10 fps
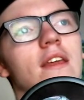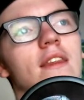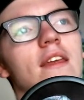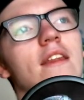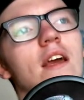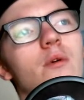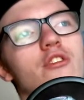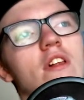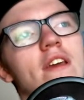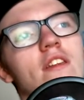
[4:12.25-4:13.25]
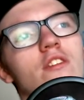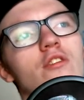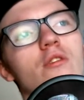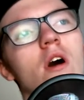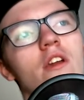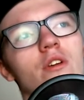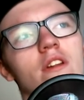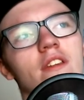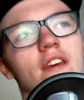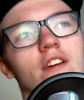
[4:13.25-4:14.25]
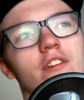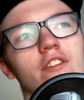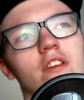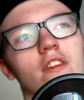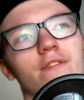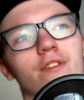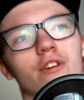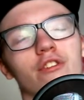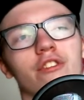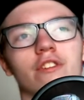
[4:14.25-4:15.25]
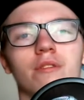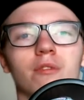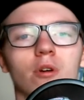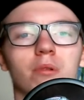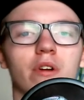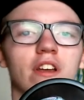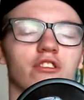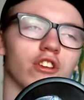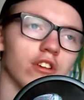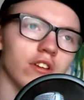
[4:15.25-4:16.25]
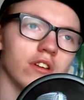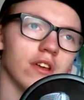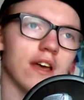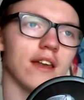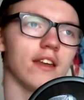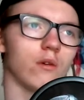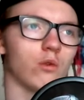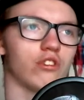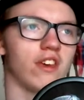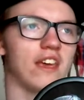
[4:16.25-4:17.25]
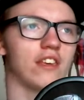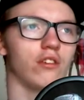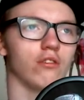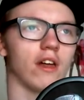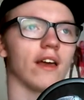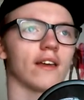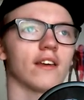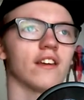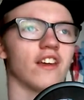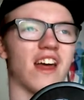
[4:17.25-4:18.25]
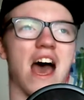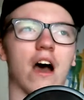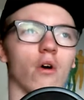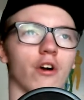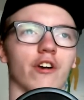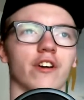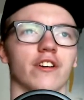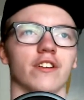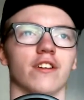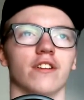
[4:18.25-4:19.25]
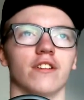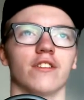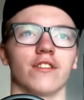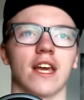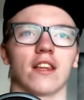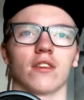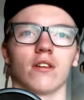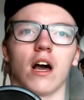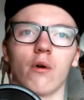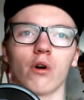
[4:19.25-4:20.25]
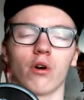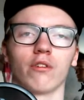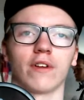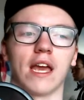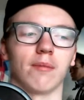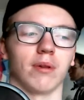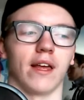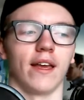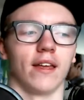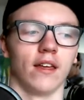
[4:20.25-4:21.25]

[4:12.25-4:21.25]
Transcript: there was 200 tiers in the first operation, and it would take you an hour of gameplay